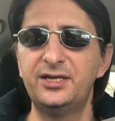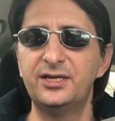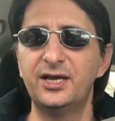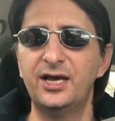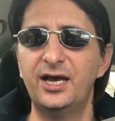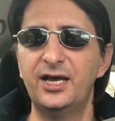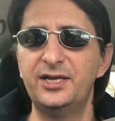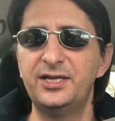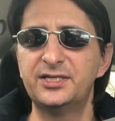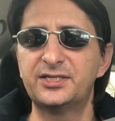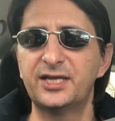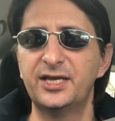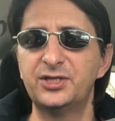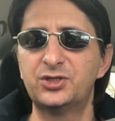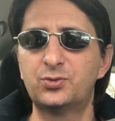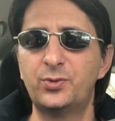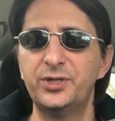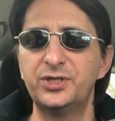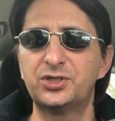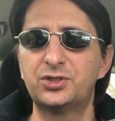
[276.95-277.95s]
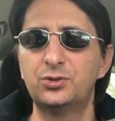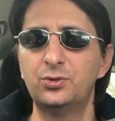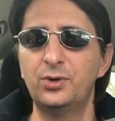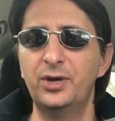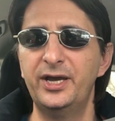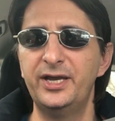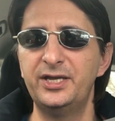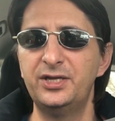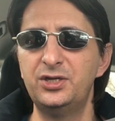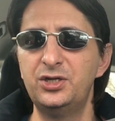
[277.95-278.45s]
Nissan switched to
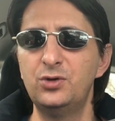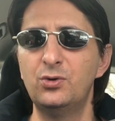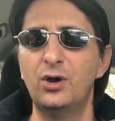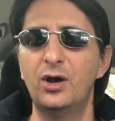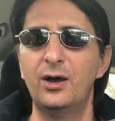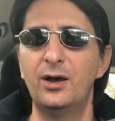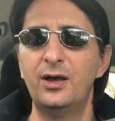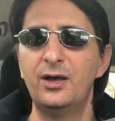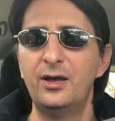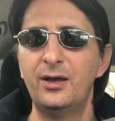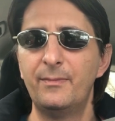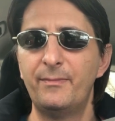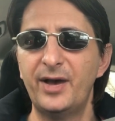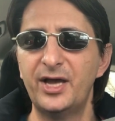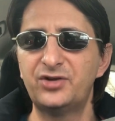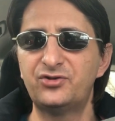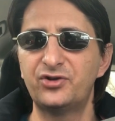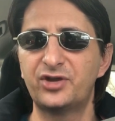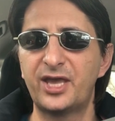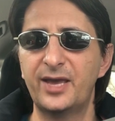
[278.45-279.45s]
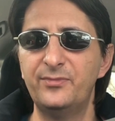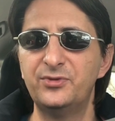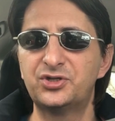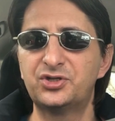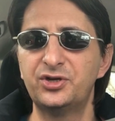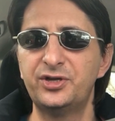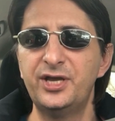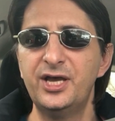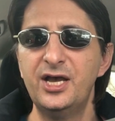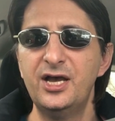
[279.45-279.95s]
a newer battery
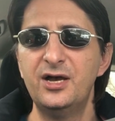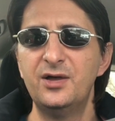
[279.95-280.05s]
chemistry